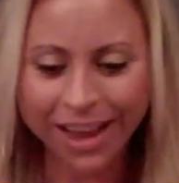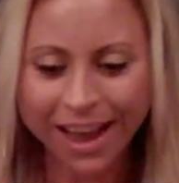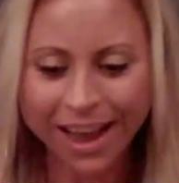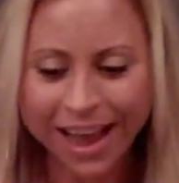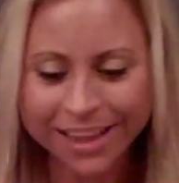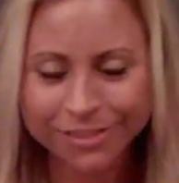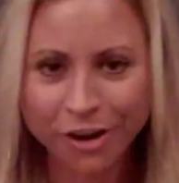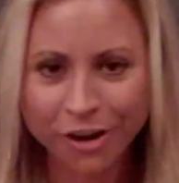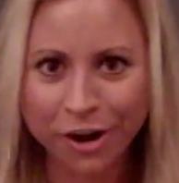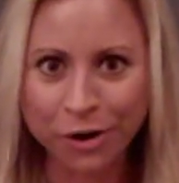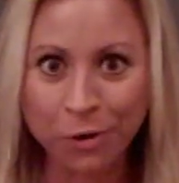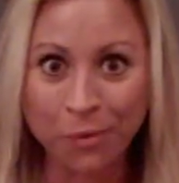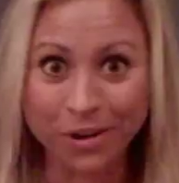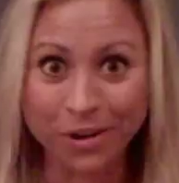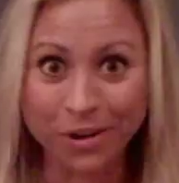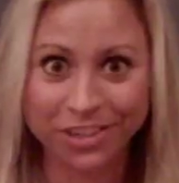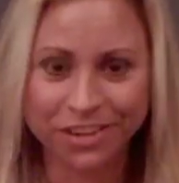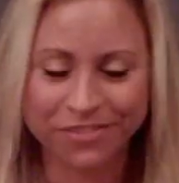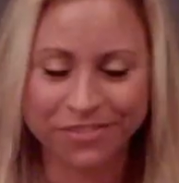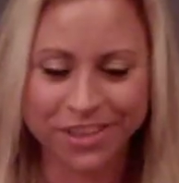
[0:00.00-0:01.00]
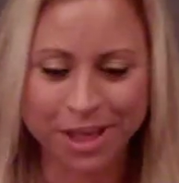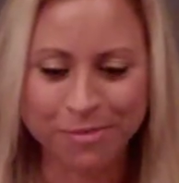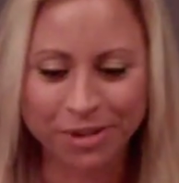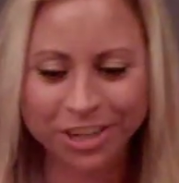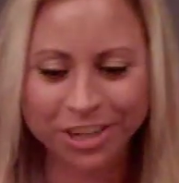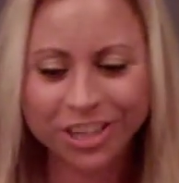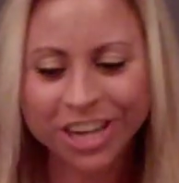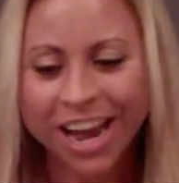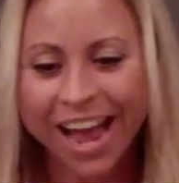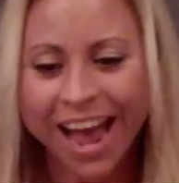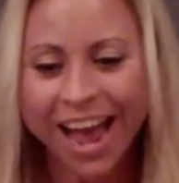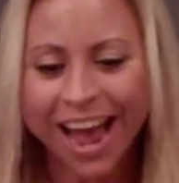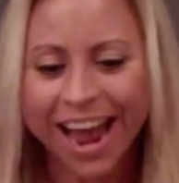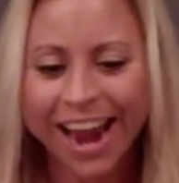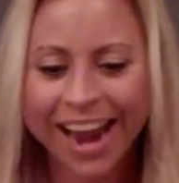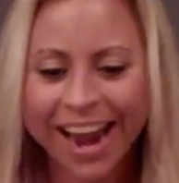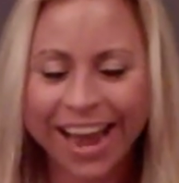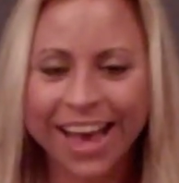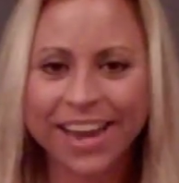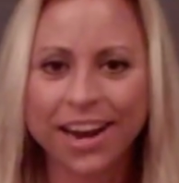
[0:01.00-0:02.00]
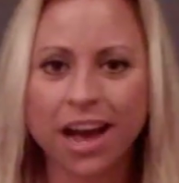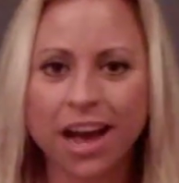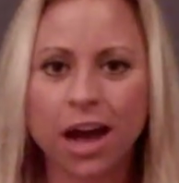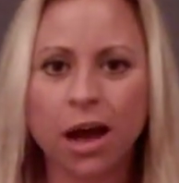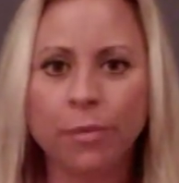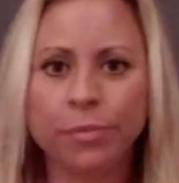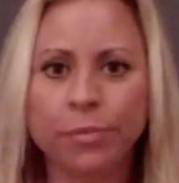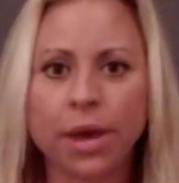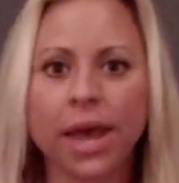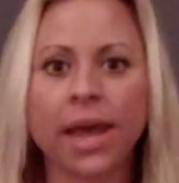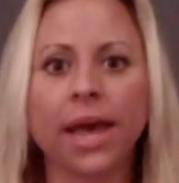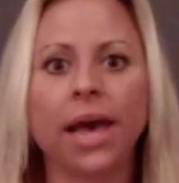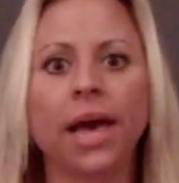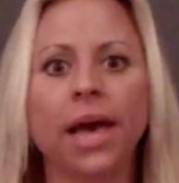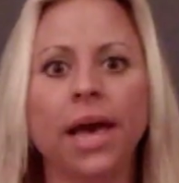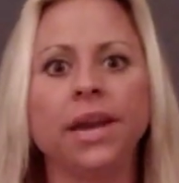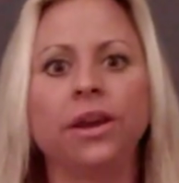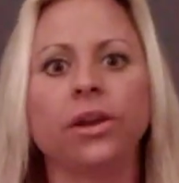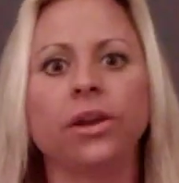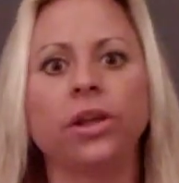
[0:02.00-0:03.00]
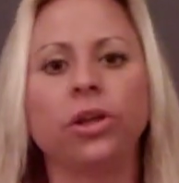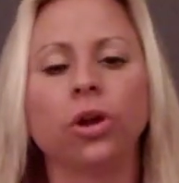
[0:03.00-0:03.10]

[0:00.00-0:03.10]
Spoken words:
Sorry, I don't watch TV that much. And